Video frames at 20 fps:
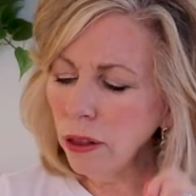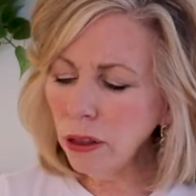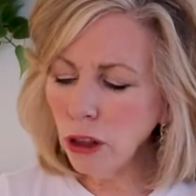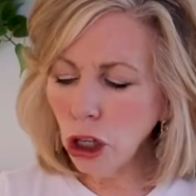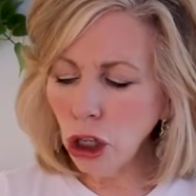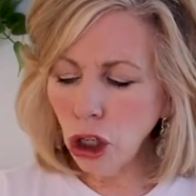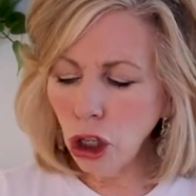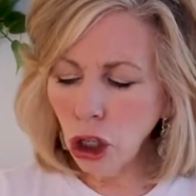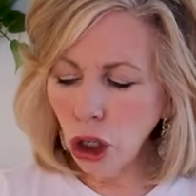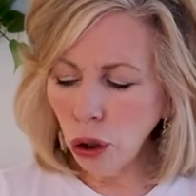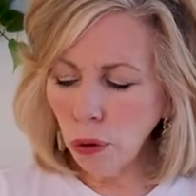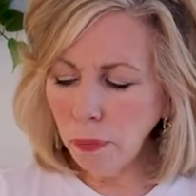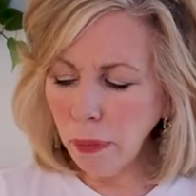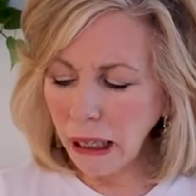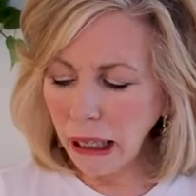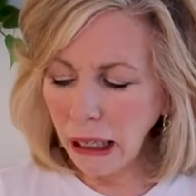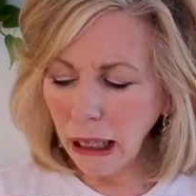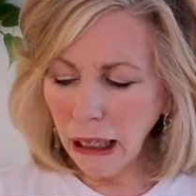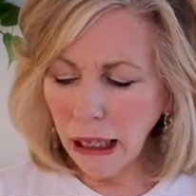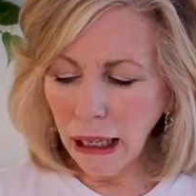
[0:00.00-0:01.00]
of the new
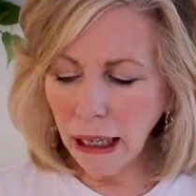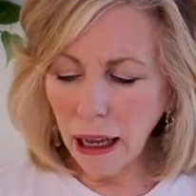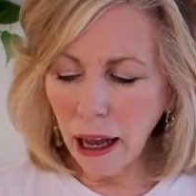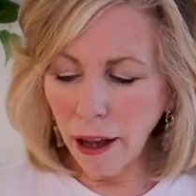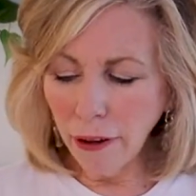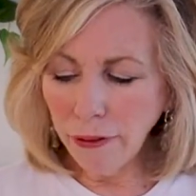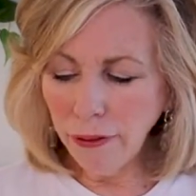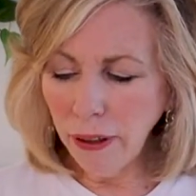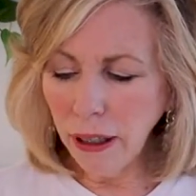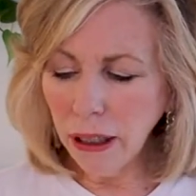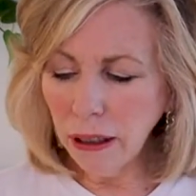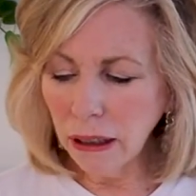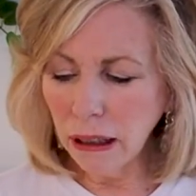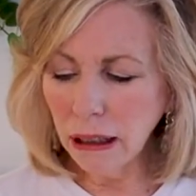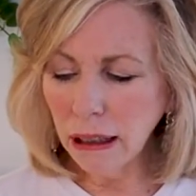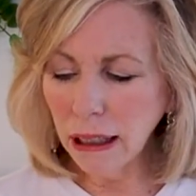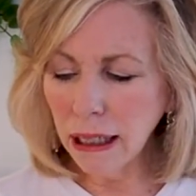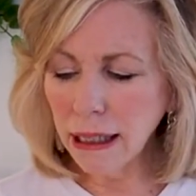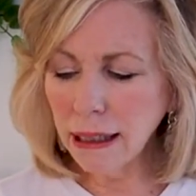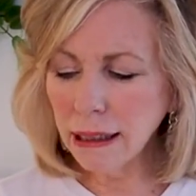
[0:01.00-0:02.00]
beginning I
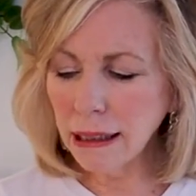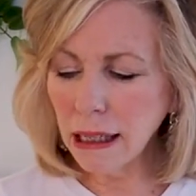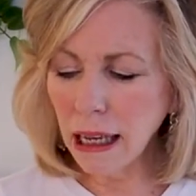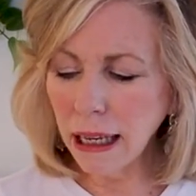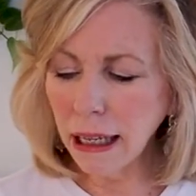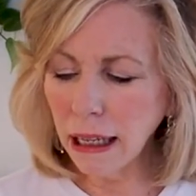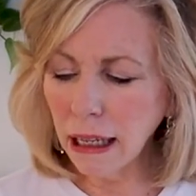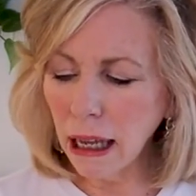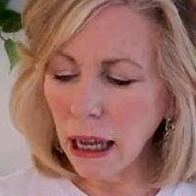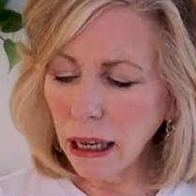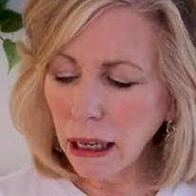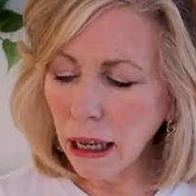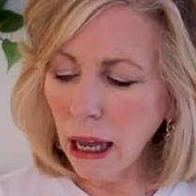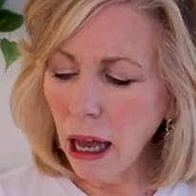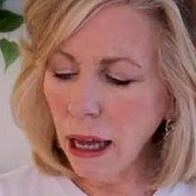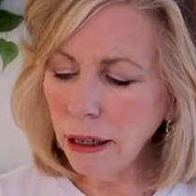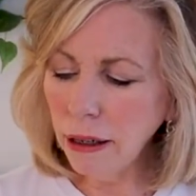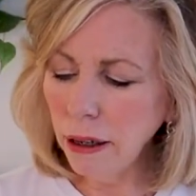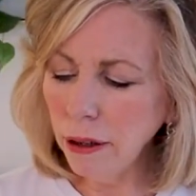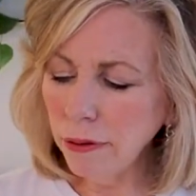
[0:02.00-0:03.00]
feel is like
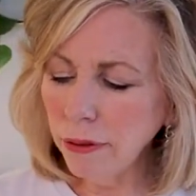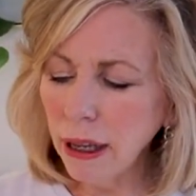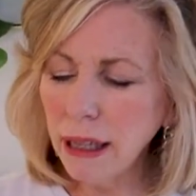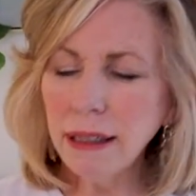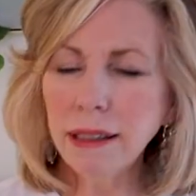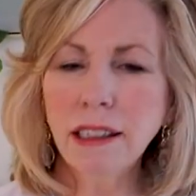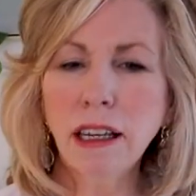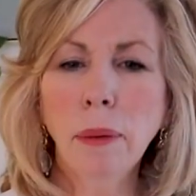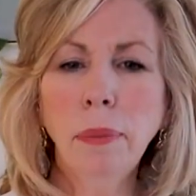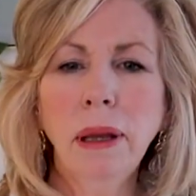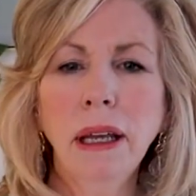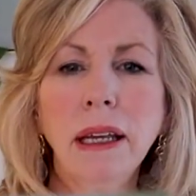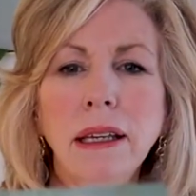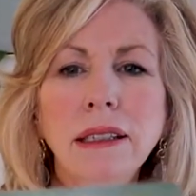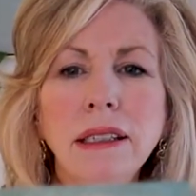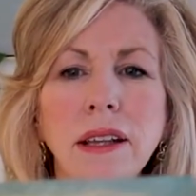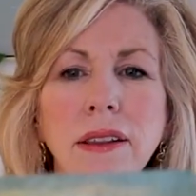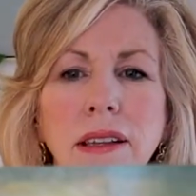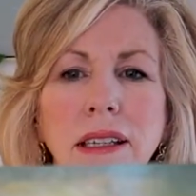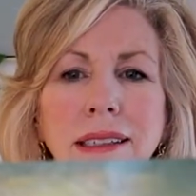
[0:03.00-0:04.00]
kind of stepping
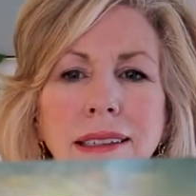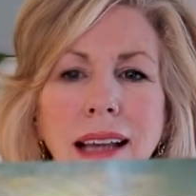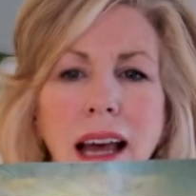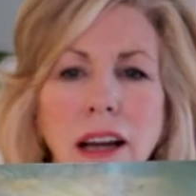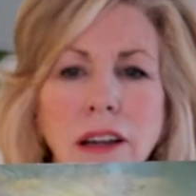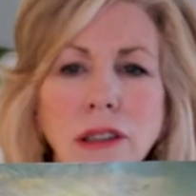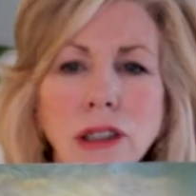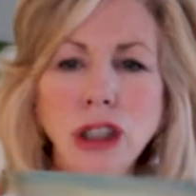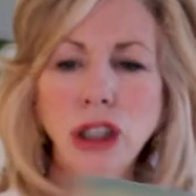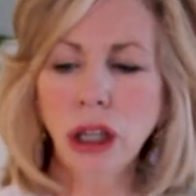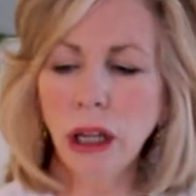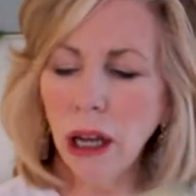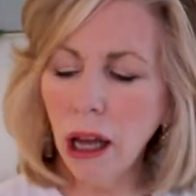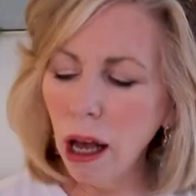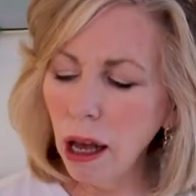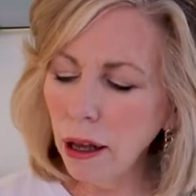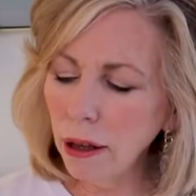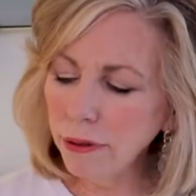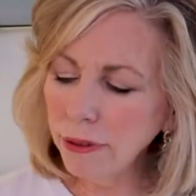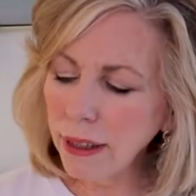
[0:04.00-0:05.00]
into this energy
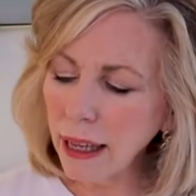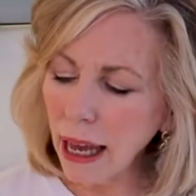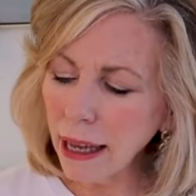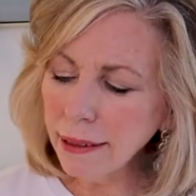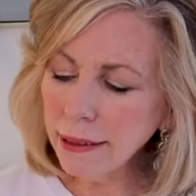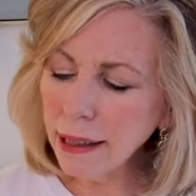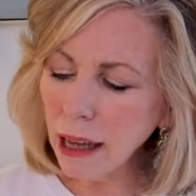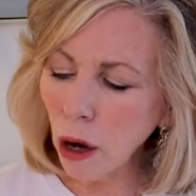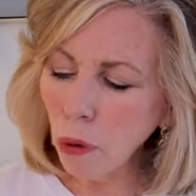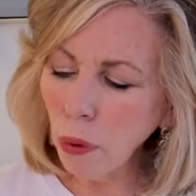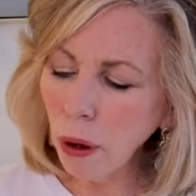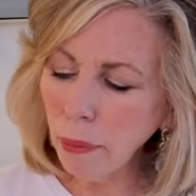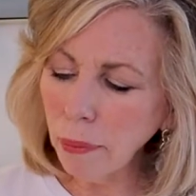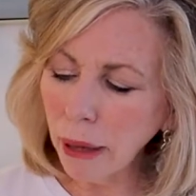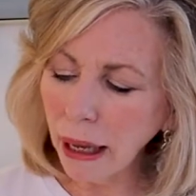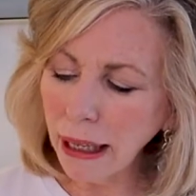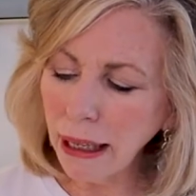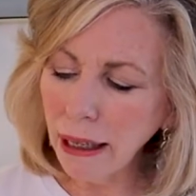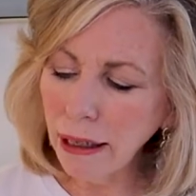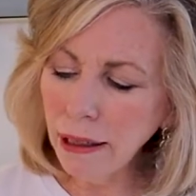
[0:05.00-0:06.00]
of yes, I want
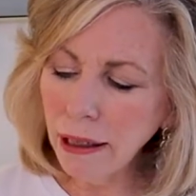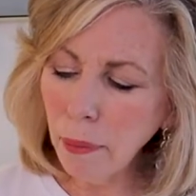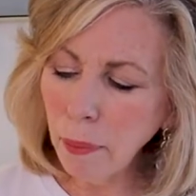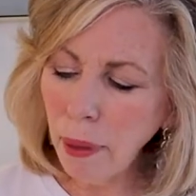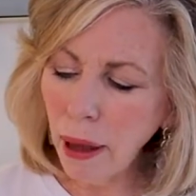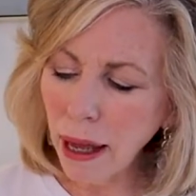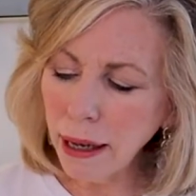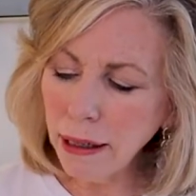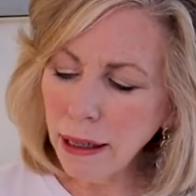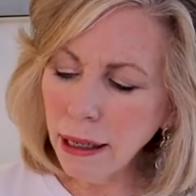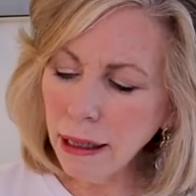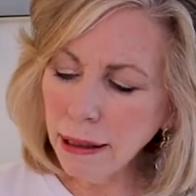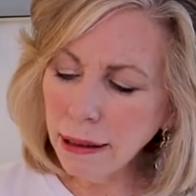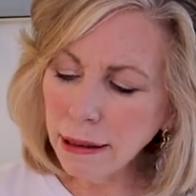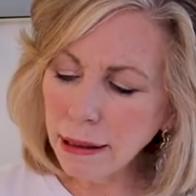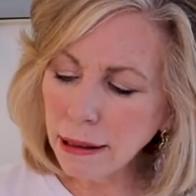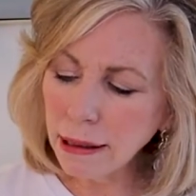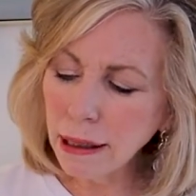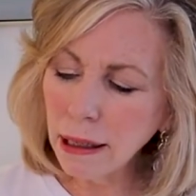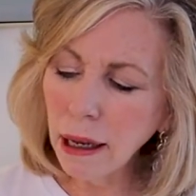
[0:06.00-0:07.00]
my
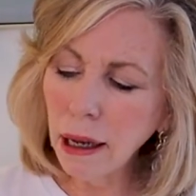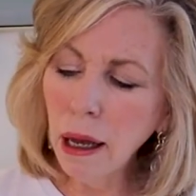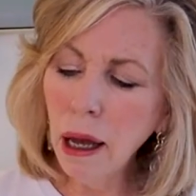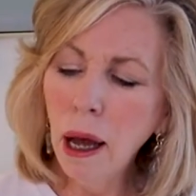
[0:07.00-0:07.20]
independence,